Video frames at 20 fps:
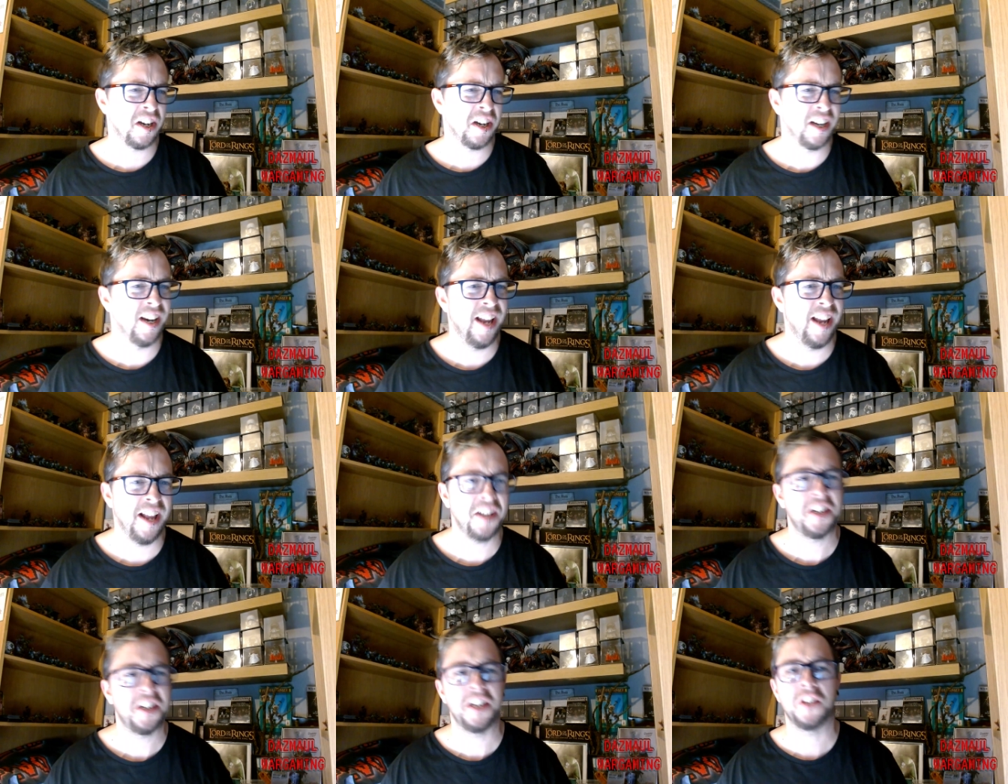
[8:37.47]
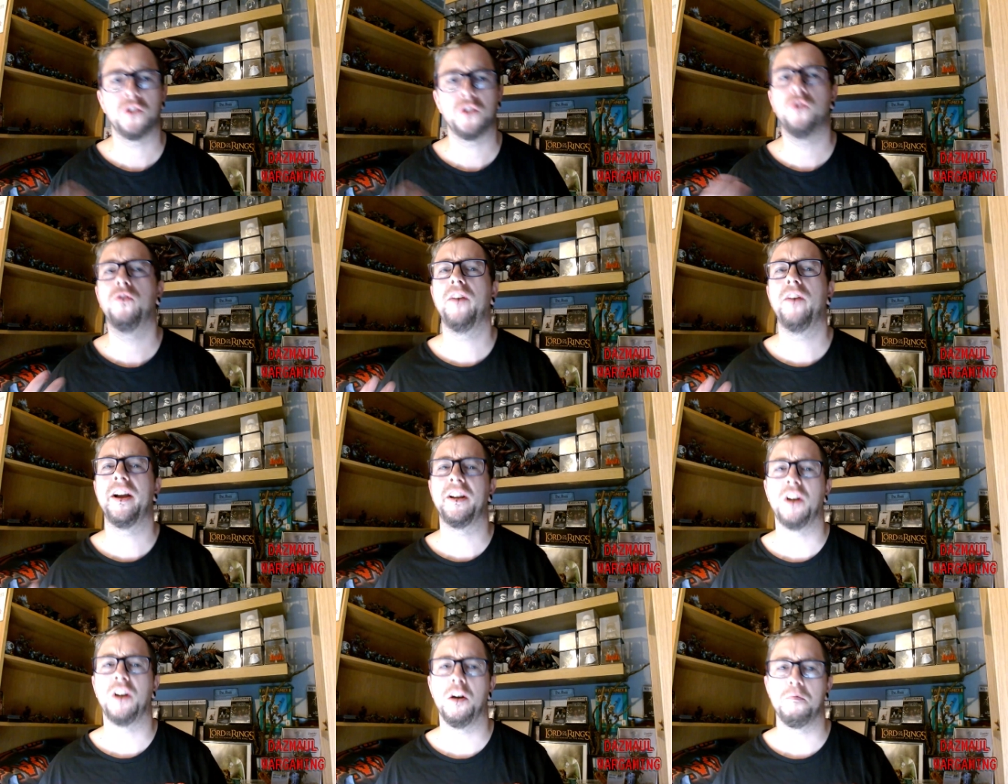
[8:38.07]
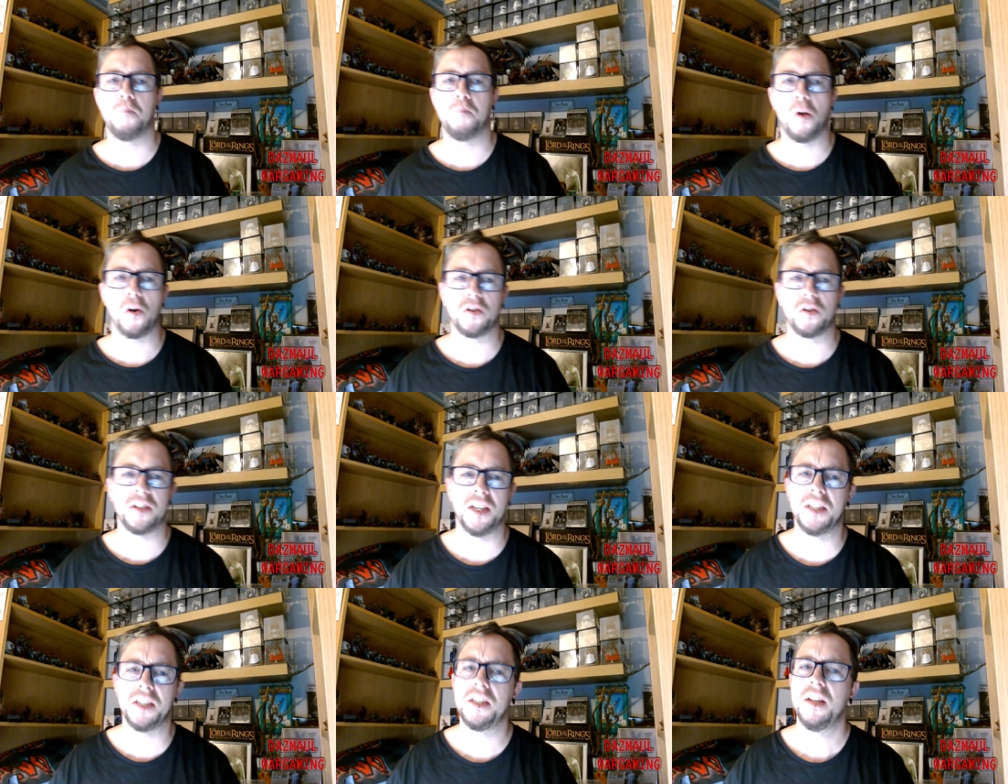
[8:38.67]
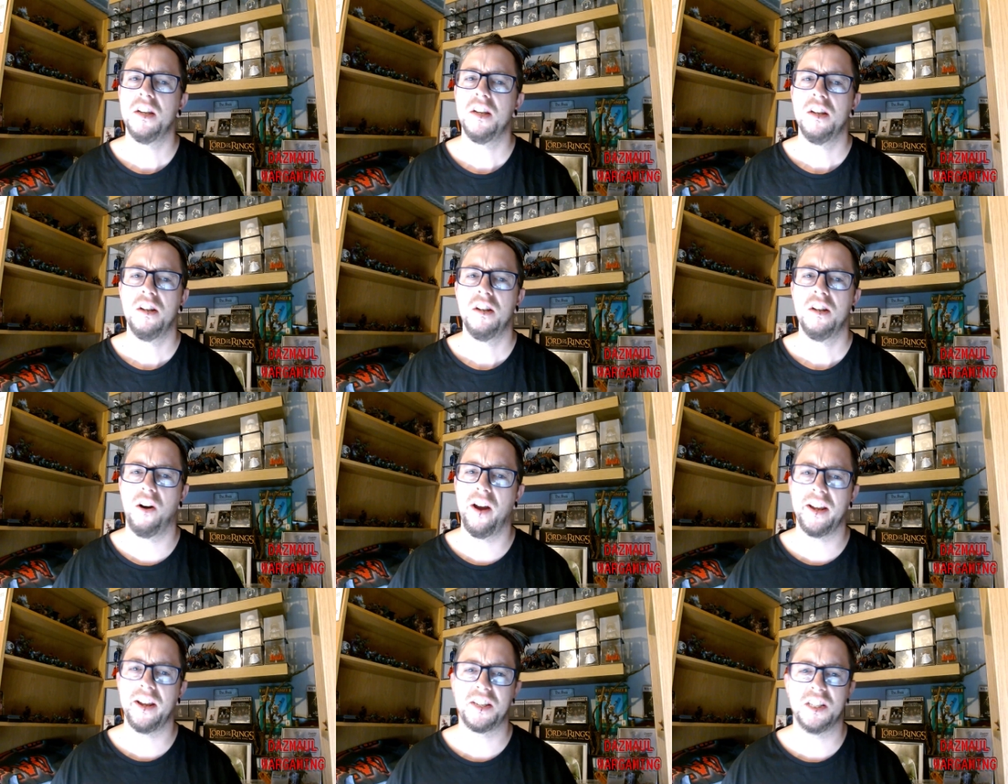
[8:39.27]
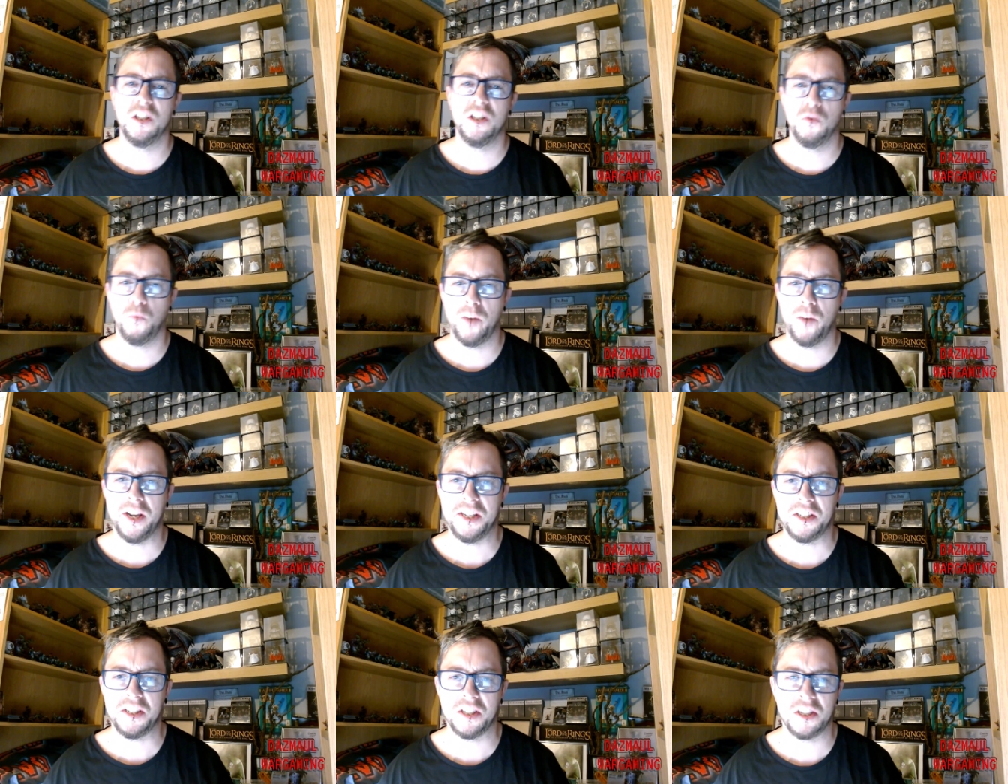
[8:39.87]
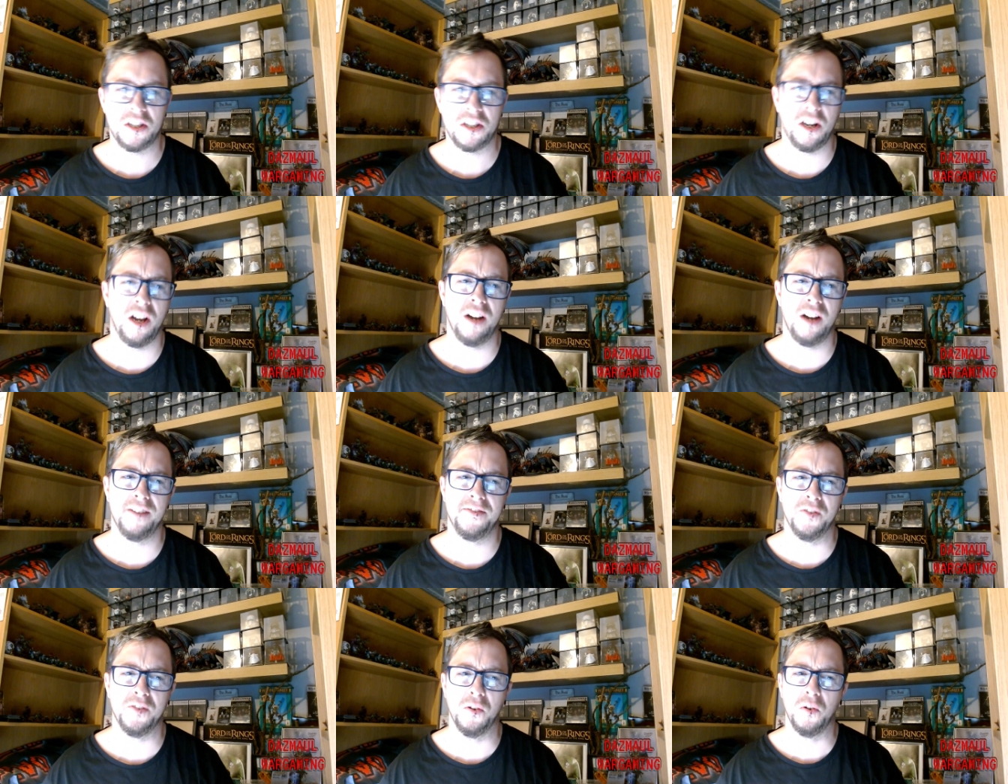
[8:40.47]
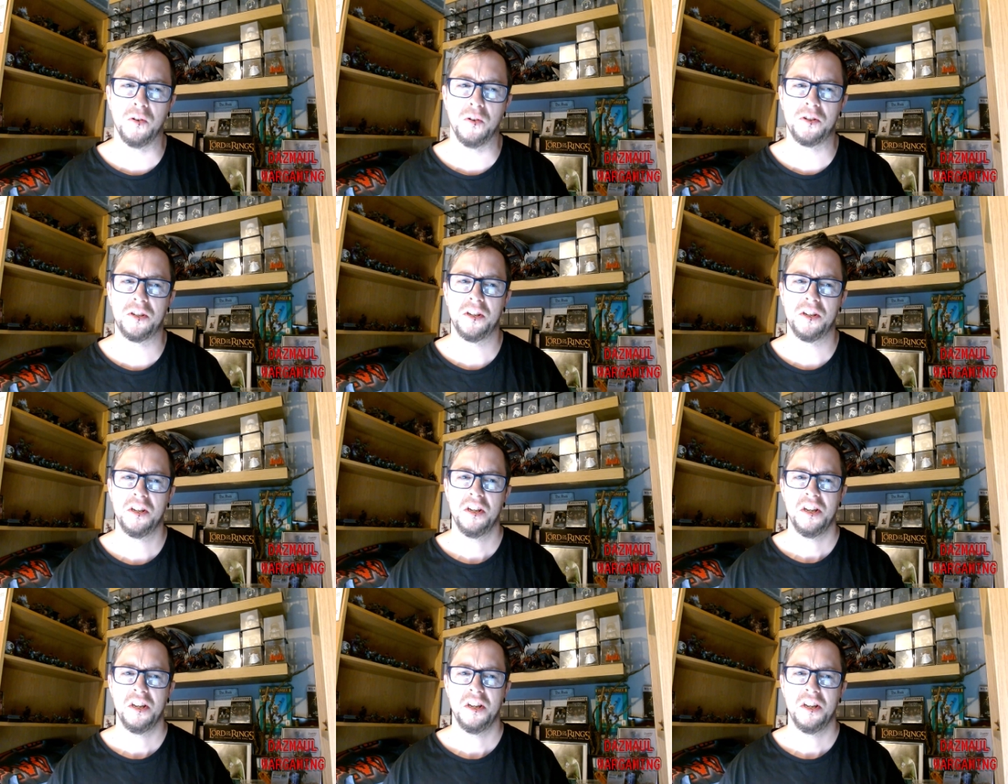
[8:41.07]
Collectings or Vanguard boxes are excellent ways to start a force.